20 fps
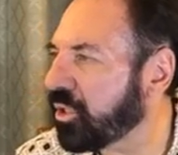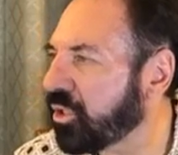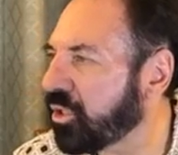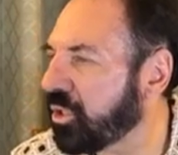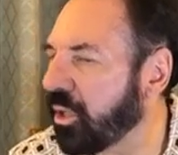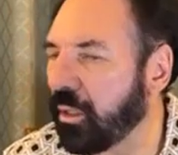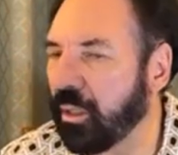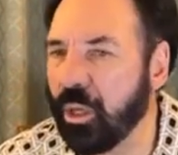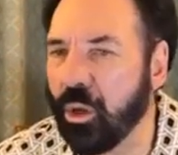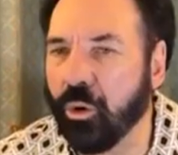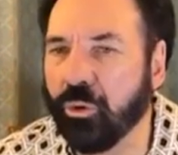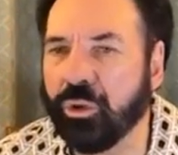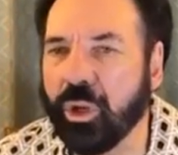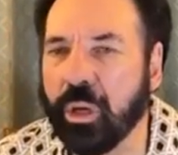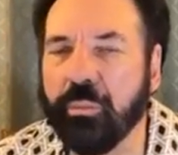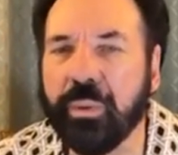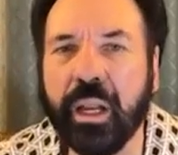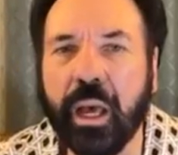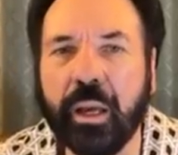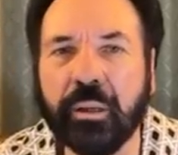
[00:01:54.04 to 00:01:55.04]
On Sunday,
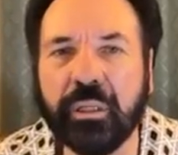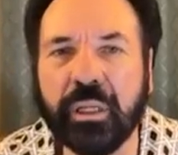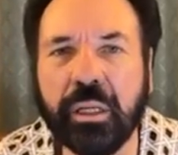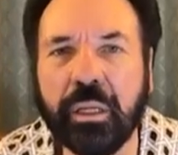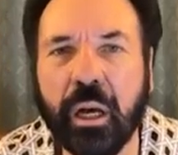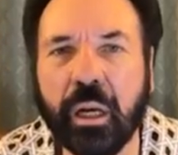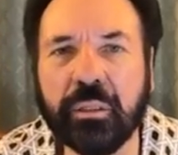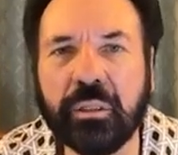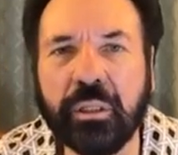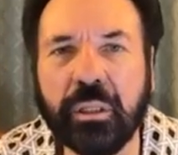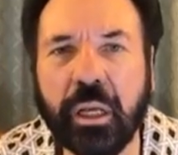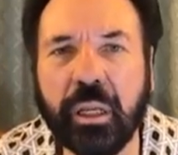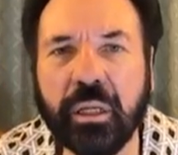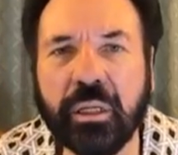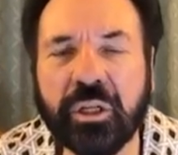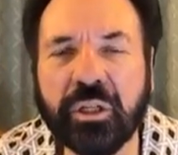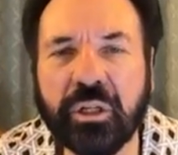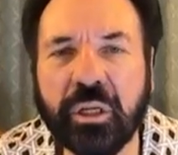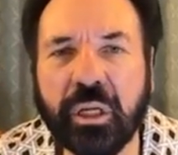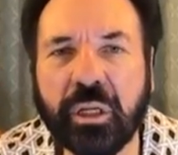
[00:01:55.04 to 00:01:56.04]
October 19,
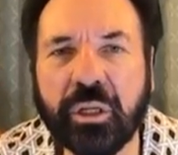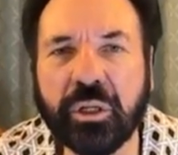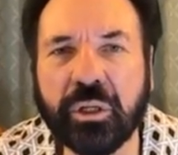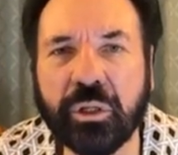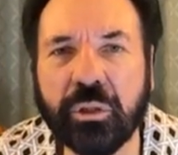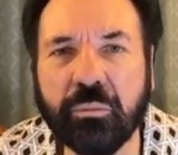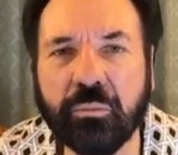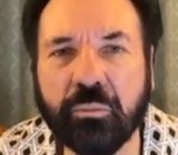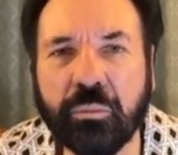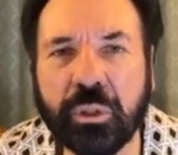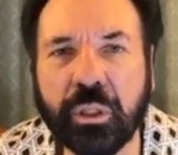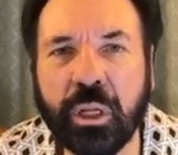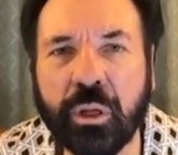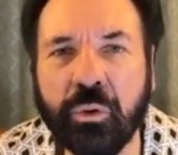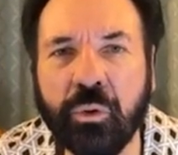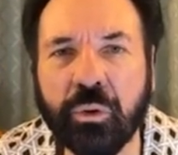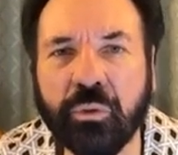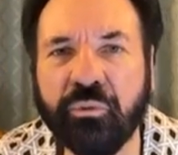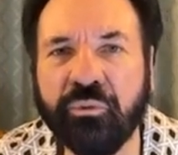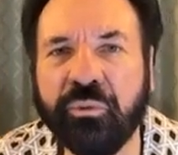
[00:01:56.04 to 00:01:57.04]
1986, when
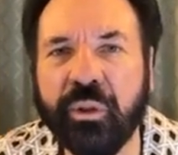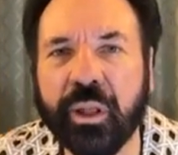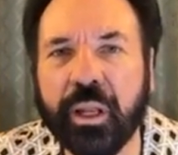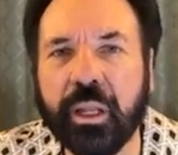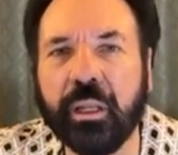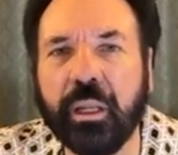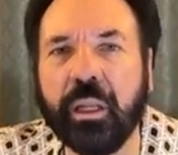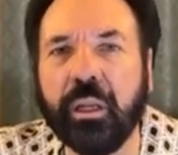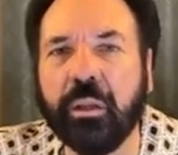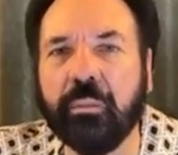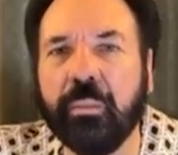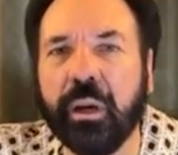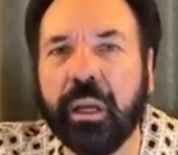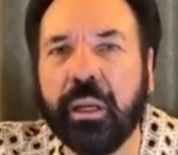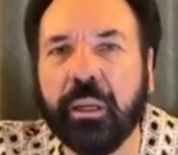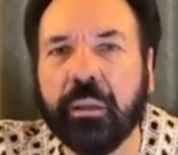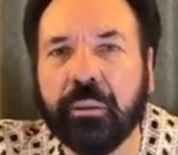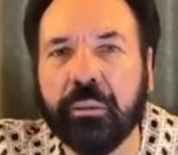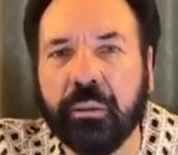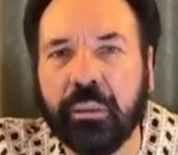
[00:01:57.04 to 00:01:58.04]
the Lord flooded into
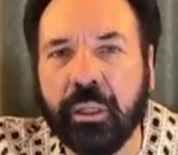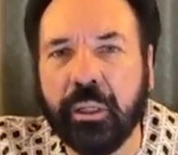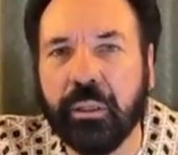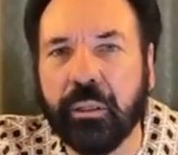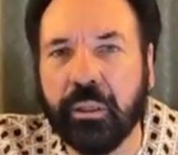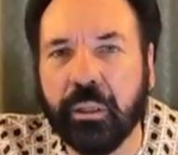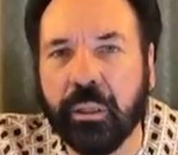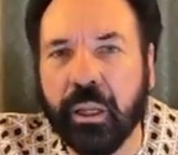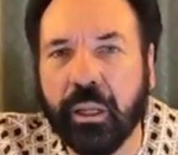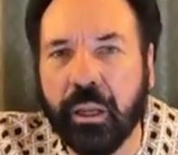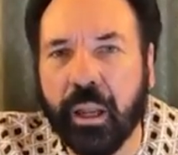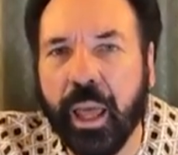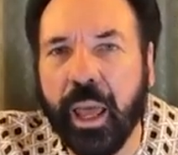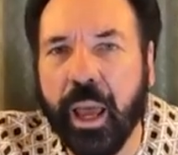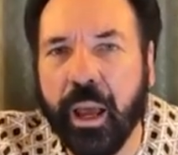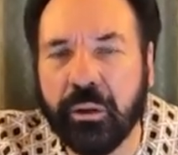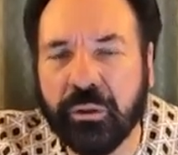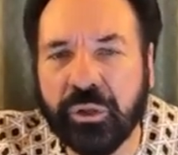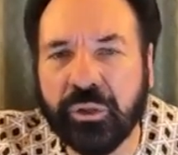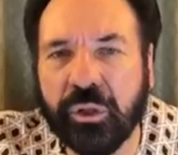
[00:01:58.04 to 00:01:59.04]
my
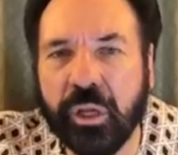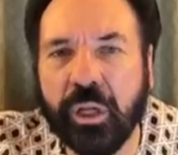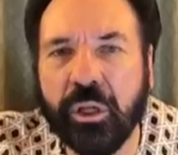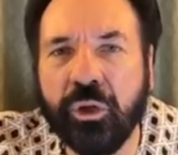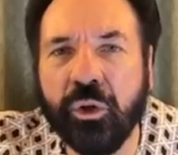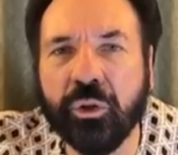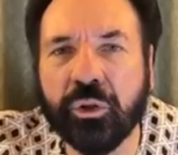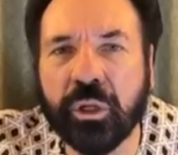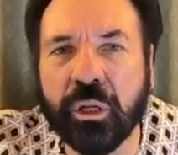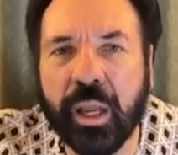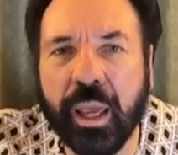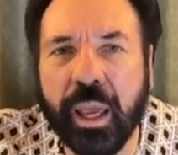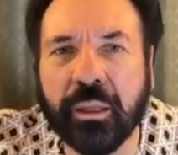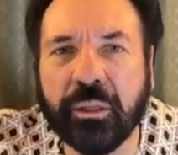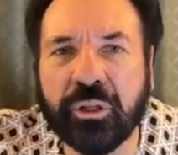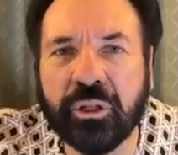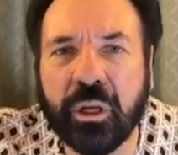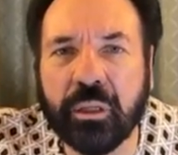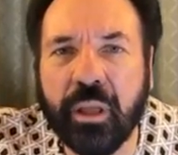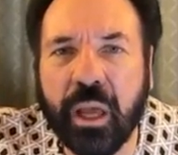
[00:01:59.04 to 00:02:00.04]
little house there in
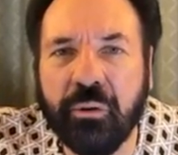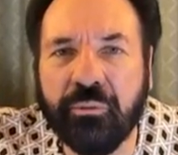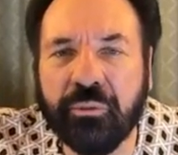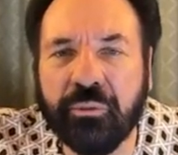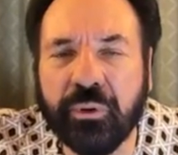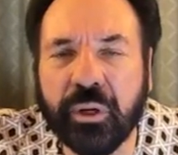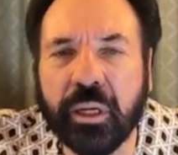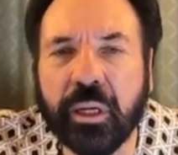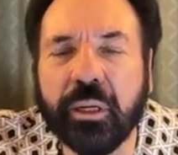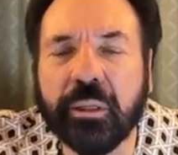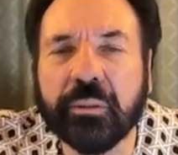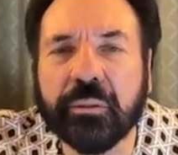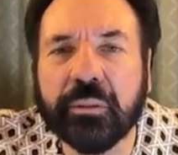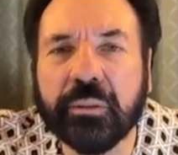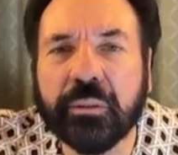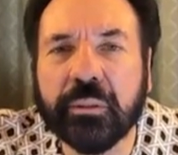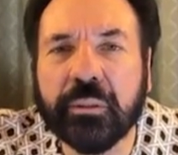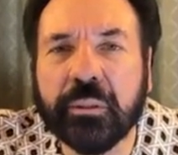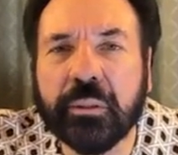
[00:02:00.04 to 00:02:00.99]
Uitenhage South Africa,